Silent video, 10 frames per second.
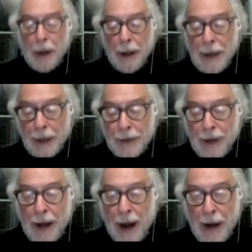Well, let's say
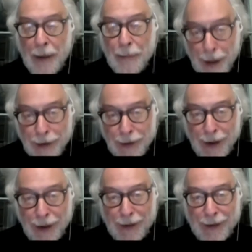I
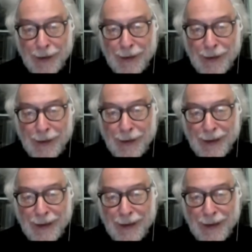appreciated it.